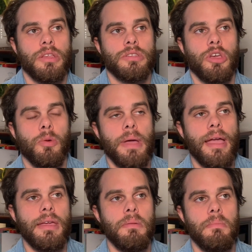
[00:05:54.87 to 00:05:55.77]
So
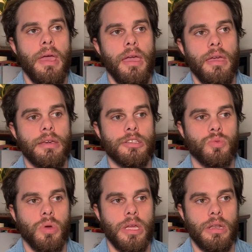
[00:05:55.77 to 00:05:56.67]
back in May
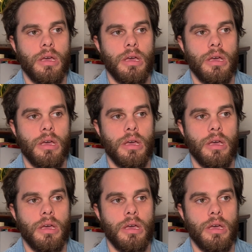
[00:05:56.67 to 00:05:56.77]
is when